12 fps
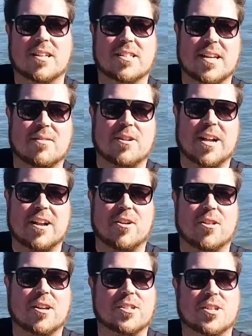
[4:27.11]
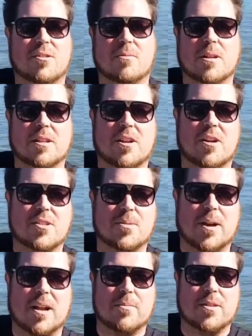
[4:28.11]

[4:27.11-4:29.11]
it's everyday knowledge, no one really knows about it.